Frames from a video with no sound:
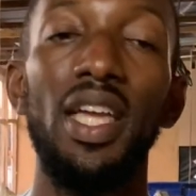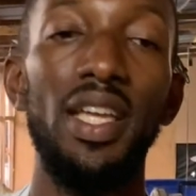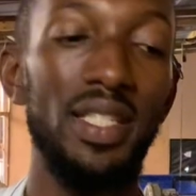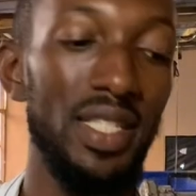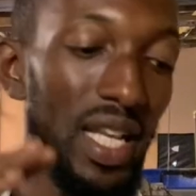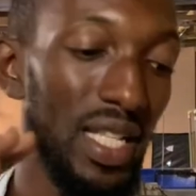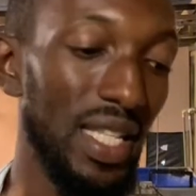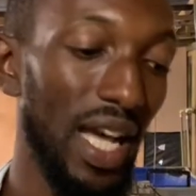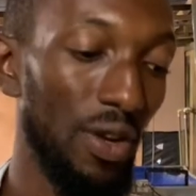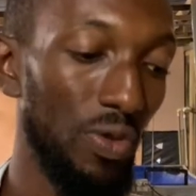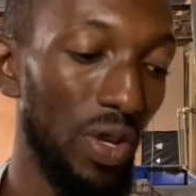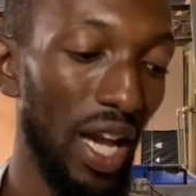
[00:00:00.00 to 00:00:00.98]
It's just
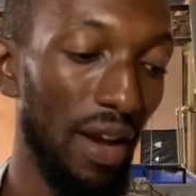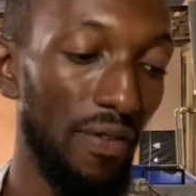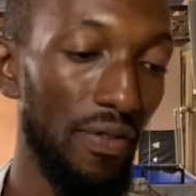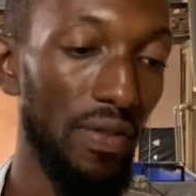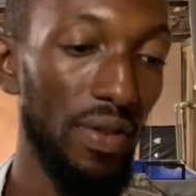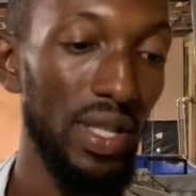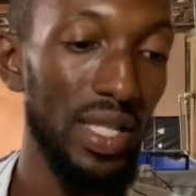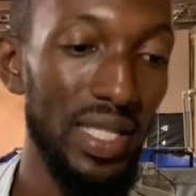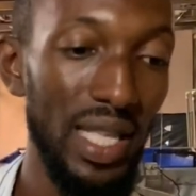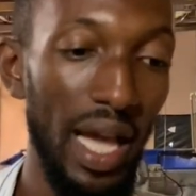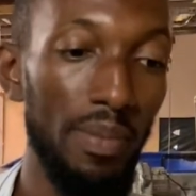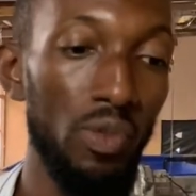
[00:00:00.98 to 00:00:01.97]
that we have
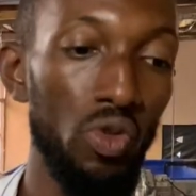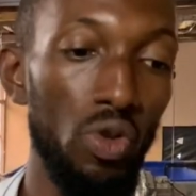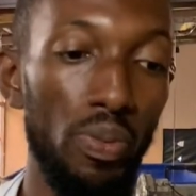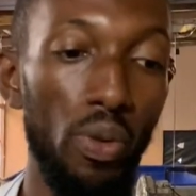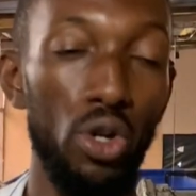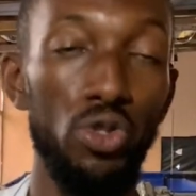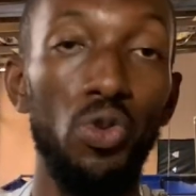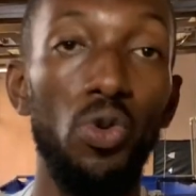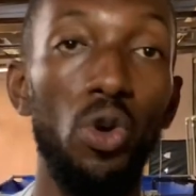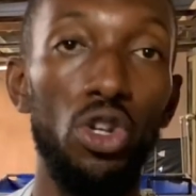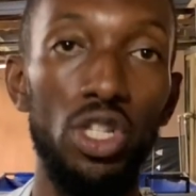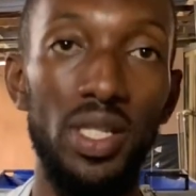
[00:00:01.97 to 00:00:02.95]
some group also
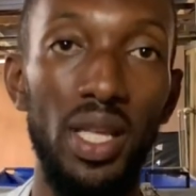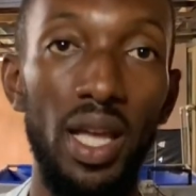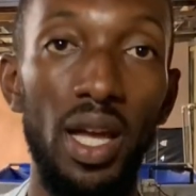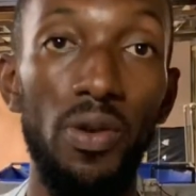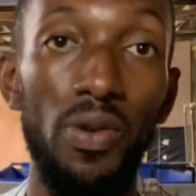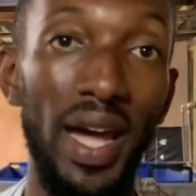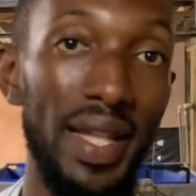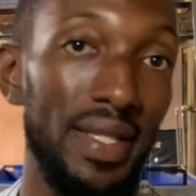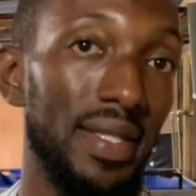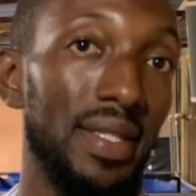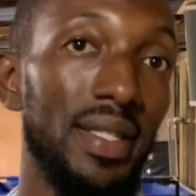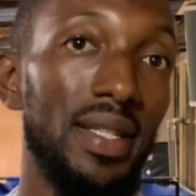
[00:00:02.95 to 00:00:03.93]
called rants.